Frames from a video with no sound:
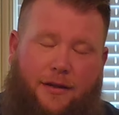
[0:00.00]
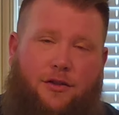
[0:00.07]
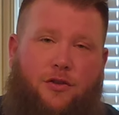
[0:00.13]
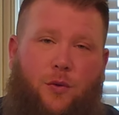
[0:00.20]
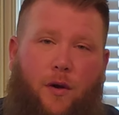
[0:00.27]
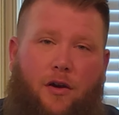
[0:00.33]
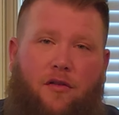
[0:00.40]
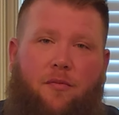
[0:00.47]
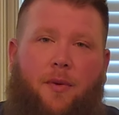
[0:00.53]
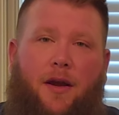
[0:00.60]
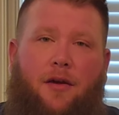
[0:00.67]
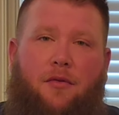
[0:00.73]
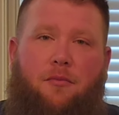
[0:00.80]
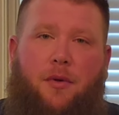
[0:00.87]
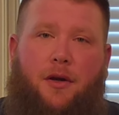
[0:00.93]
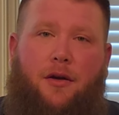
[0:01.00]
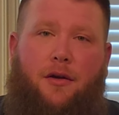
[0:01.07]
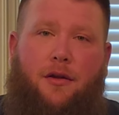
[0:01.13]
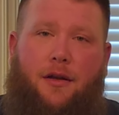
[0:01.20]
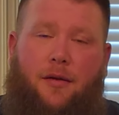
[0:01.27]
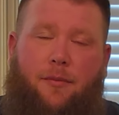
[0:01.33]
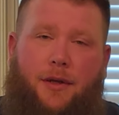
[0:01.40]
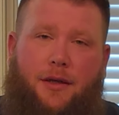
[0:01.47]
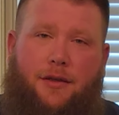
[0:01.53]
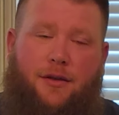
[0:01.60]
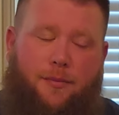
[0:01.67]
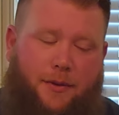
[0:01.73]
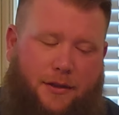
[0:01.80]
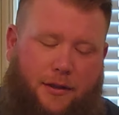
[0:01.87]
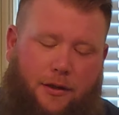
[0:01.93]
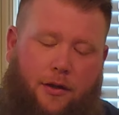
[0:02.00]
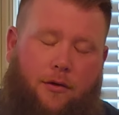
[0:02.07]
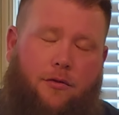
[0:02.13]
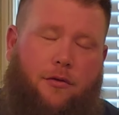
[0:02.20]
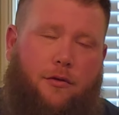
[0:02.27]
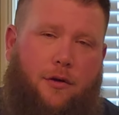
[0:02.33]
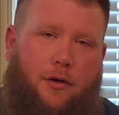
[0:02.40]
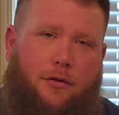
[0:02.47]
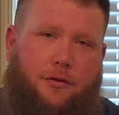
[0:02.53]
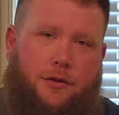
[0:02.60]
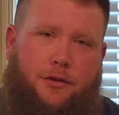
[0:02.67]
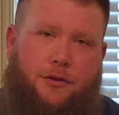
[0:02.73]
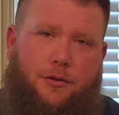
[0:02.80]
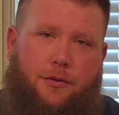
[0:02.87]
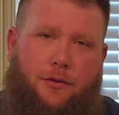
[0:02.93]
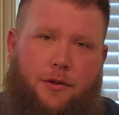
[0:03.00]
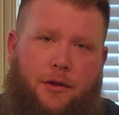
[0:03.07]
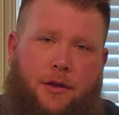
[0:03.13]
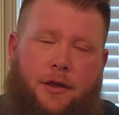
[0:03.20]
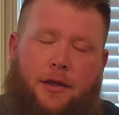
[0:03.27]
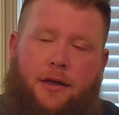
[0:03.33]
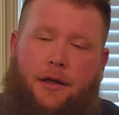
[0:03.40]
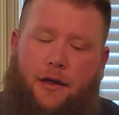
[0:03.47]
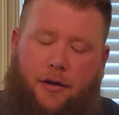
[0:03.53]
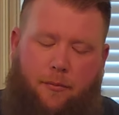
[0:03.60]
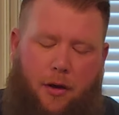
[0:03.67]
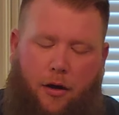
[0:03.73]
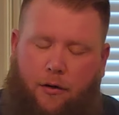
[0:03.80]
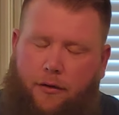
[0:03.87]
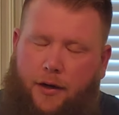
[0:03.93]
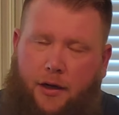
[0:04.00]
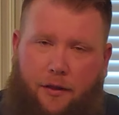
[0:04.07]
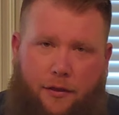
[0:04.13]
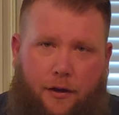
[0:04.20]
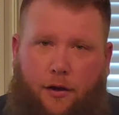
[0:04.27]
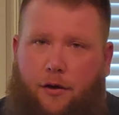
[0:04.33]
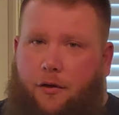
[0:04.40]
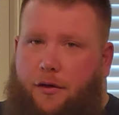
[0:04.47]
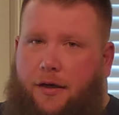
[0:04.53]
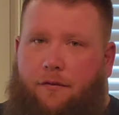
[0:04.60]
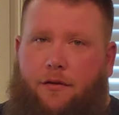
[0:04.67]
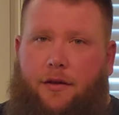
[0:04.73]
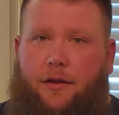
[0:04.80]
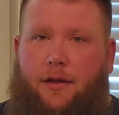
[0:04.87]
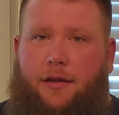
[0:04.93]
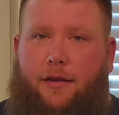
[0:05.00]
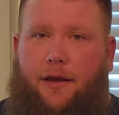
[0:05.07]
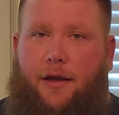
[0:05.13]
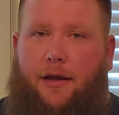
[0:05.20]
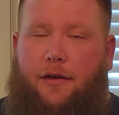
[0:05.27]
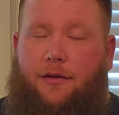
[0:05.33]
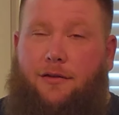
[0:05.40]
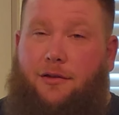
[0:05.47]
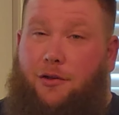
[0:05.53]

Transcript: take this 12 pound bird that I picked up at the local grocery store, um, already thawed, everything like that.